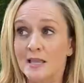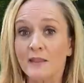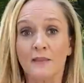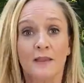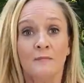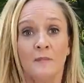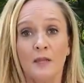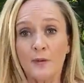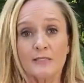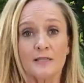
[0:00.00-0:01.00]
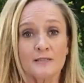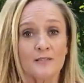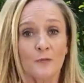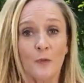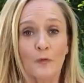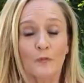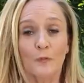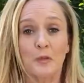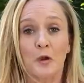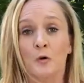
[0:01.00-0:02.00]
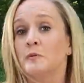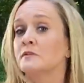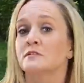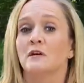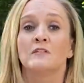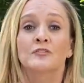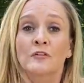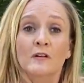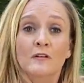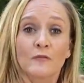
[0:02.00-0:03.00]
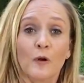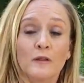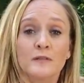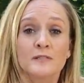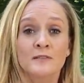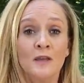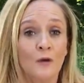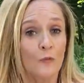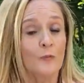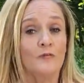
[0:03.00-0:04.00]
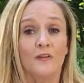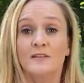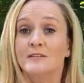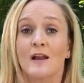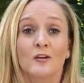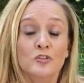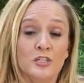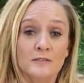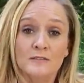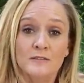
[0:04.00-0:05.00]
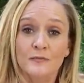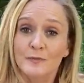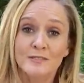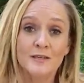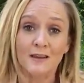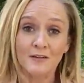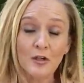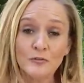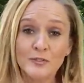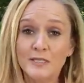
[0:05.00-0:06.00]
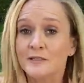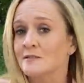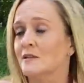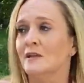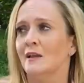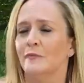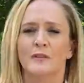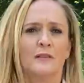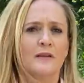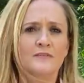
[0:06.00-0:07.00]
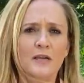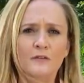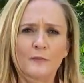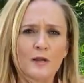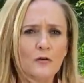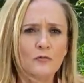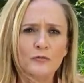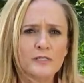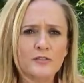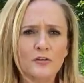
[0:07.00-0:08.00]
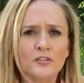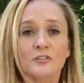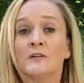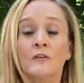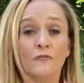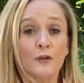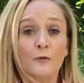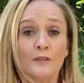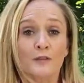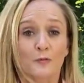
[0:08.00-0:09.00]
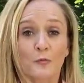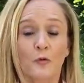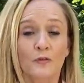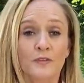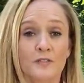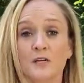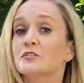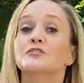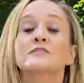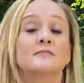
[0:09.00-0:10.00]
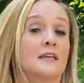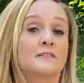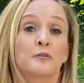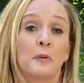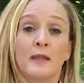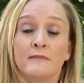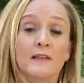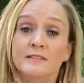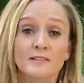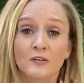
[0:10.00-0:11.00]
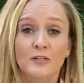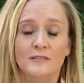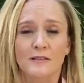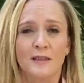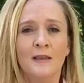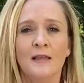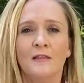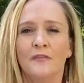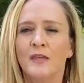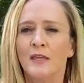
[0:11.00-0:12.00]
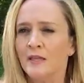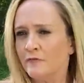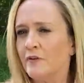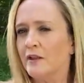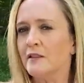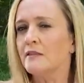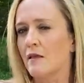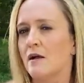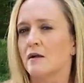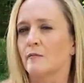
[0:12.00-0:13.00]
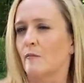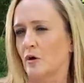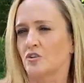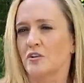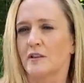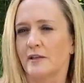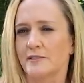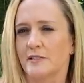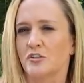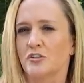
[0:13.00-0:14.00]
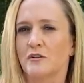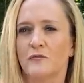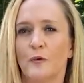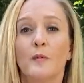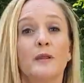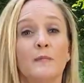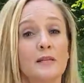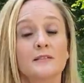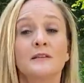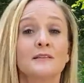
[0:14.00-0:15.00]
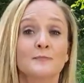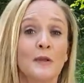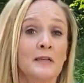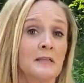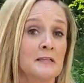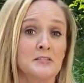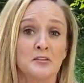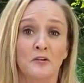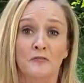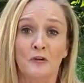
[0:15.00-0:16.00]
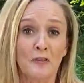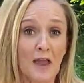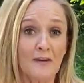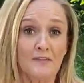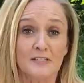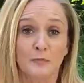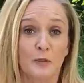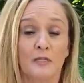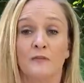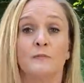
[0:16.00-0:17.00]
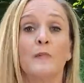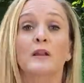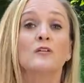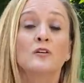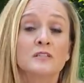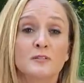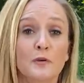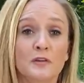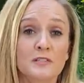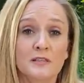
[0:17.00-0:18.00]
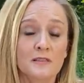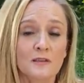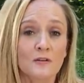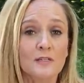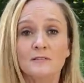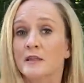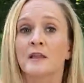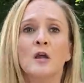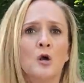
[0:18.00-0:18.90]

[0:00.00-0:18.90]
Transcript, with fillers: Sadly, it makes sense that women would be open to alternative wellness. Women face higher chances of misdiagnoses, have been left out of medical research, and frequently report that doctors take their pain less seriously. The infinitely long marginalization of women in medicine has made it easier for a lot of us to believe in medical conspiracy theories like